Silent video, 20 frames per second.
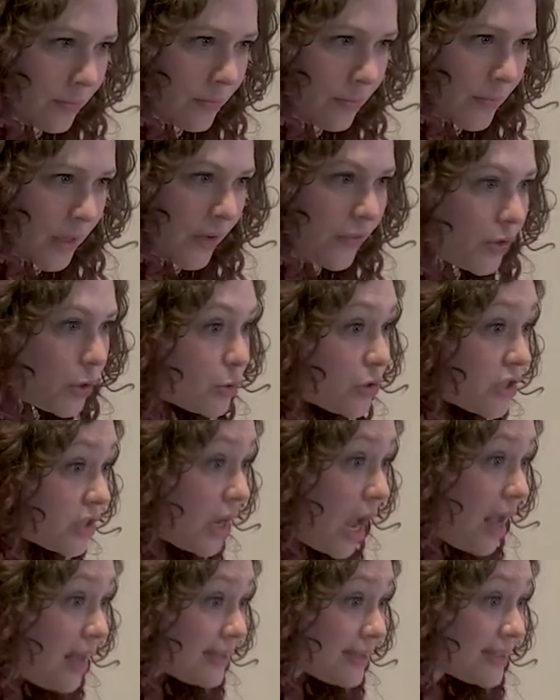If you
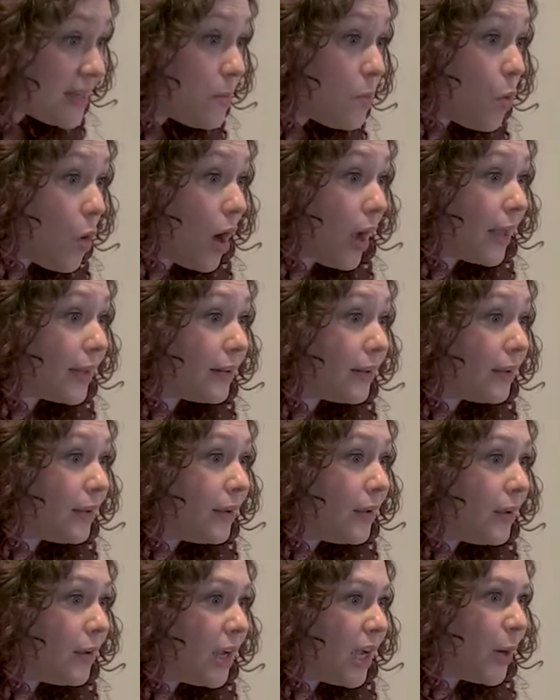saw someone,
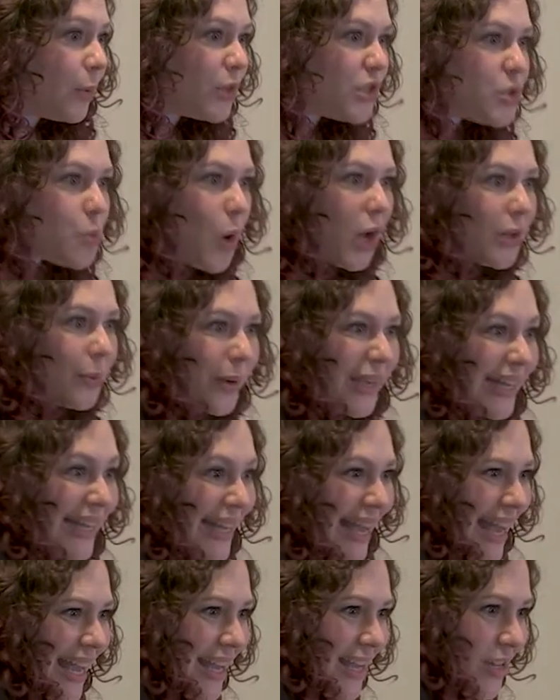would you want to
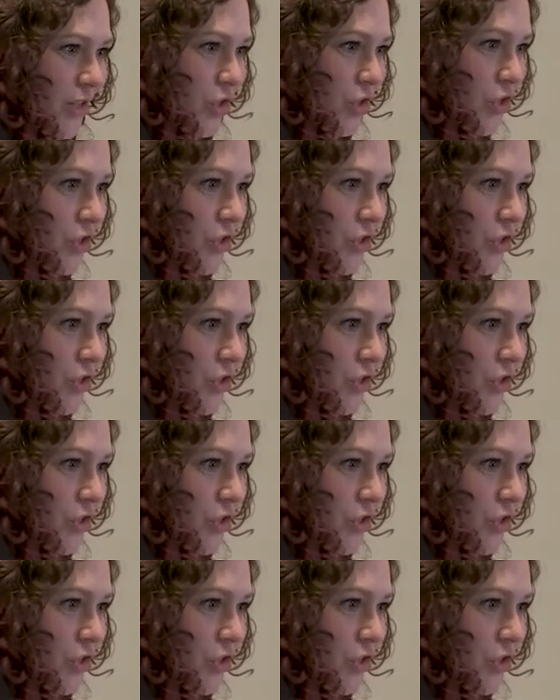engage?